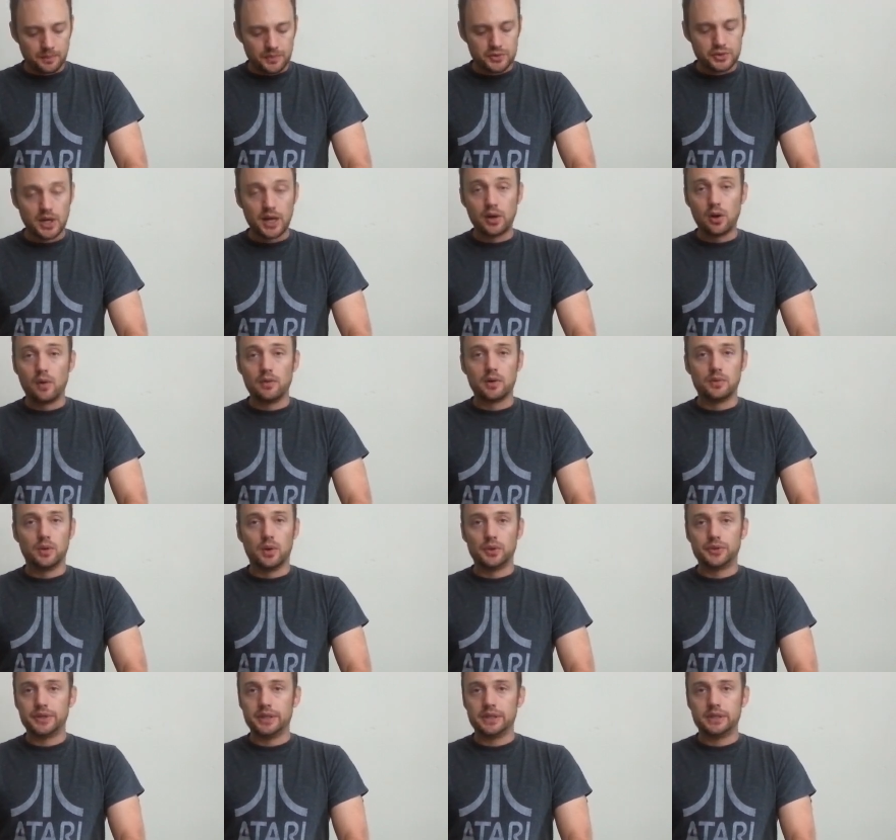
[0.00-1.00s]
Tried
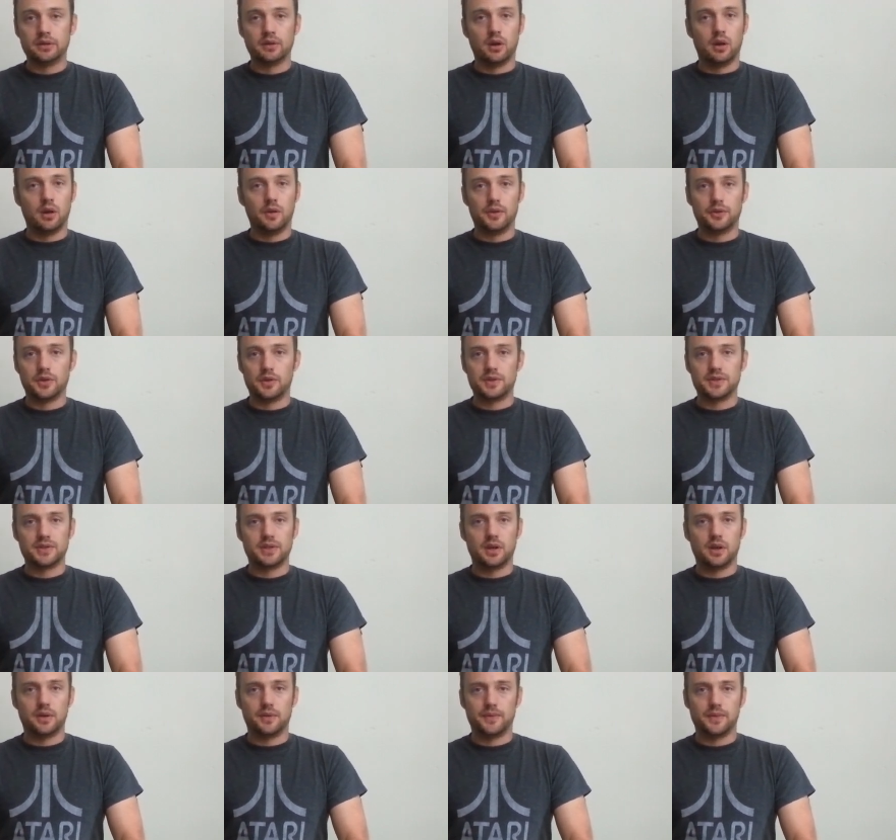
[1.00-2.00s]
overvolting all this other
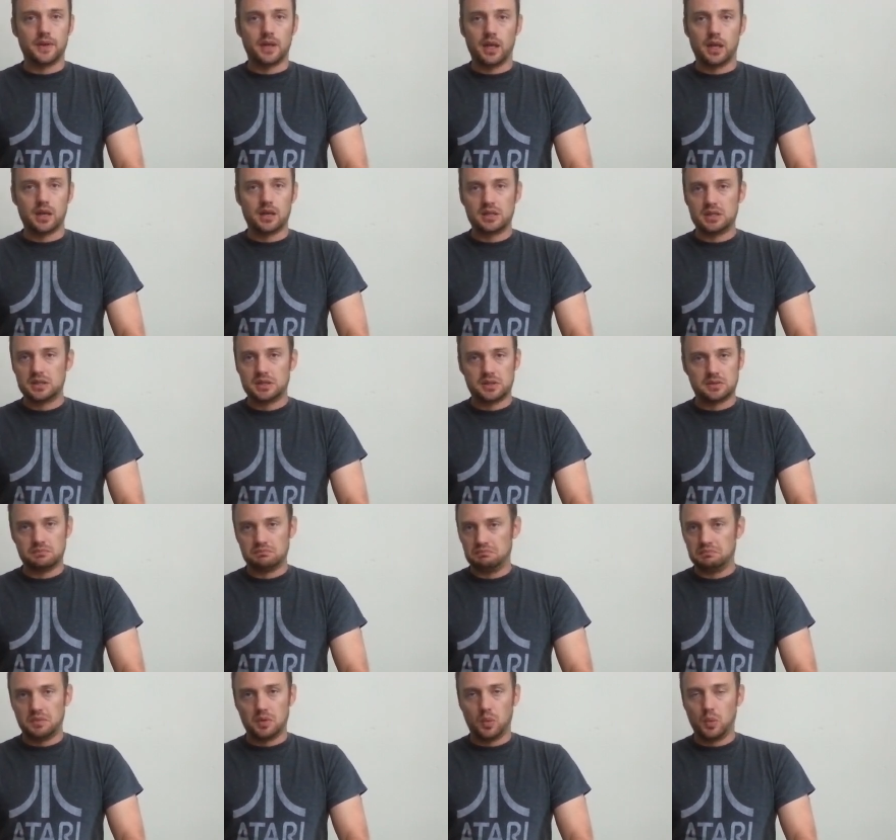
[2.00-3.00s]
stuff, and
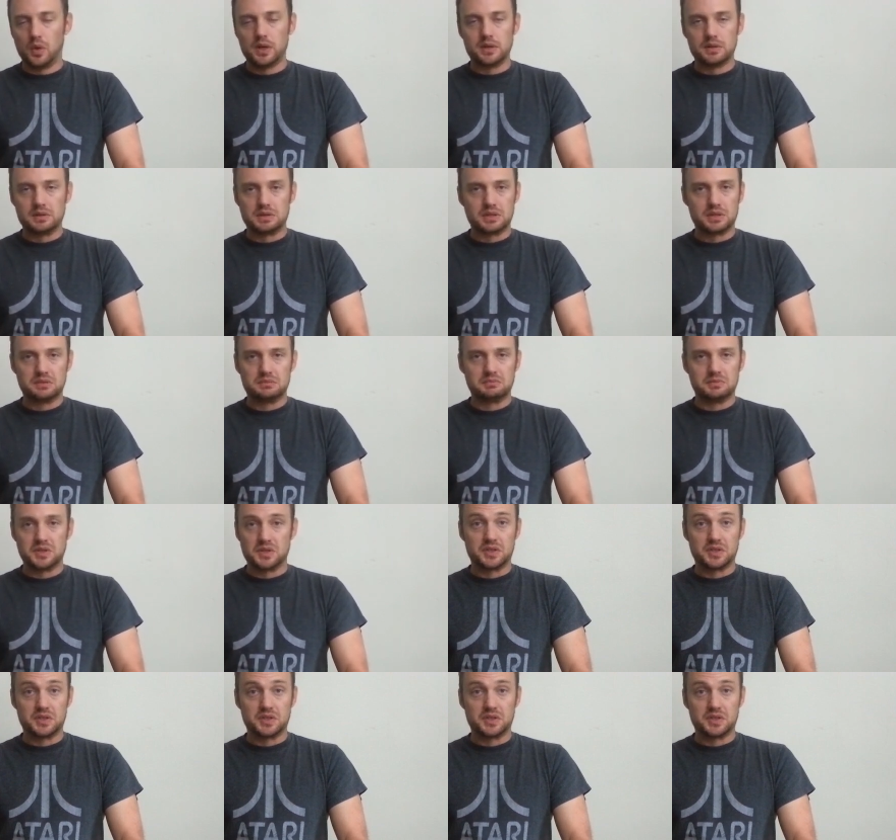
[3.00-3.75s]
it won't